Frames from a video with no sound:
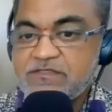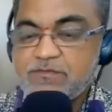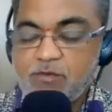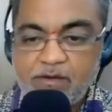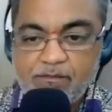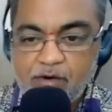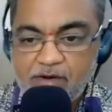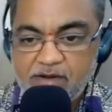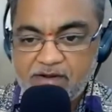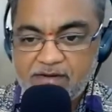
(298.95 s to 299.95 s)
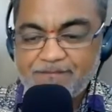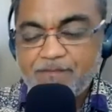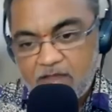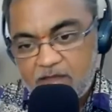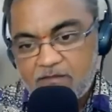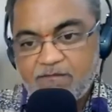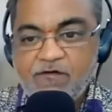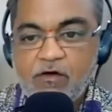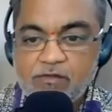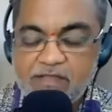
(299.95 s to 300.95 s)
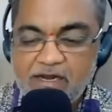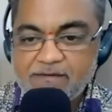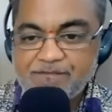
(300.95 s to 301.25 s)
is more important. Follow that.